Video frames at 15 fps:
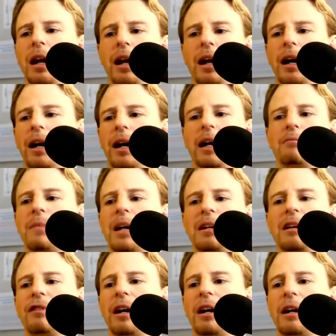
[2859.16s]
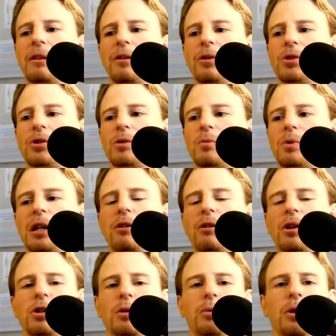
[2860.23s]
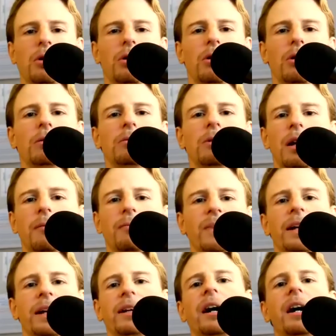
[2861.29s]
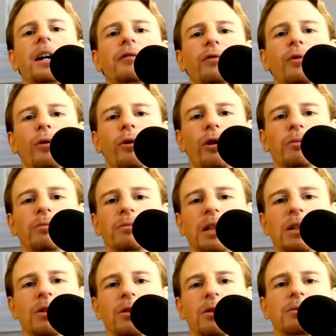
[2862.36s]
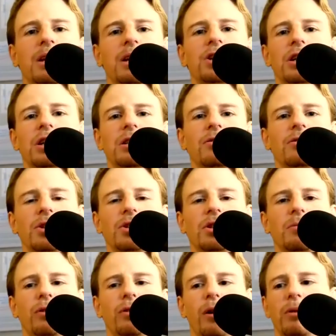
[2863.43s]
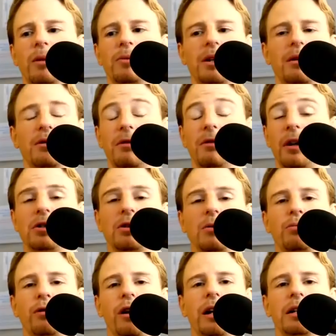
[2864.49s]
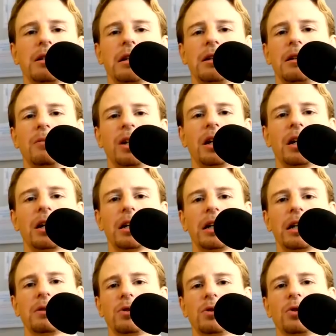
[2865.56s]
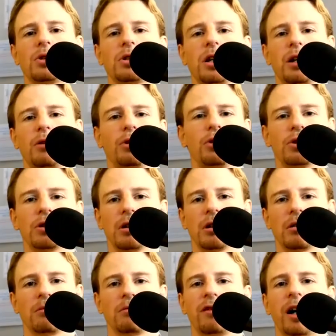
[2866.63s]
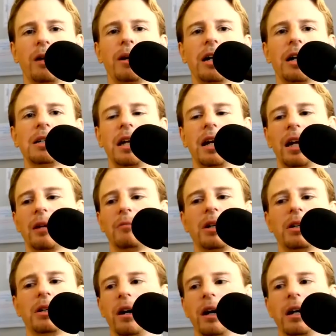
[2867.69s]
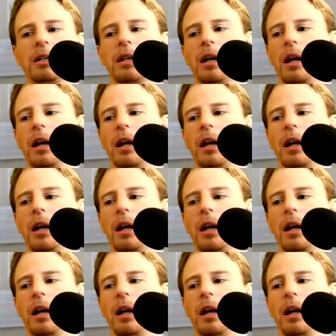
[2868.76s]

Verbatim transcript: I, I never had those stereotypical like carnivore, you know, digestive system problems. I was very surprised that immediately, as soon as I reduced the fiber intake in my diet,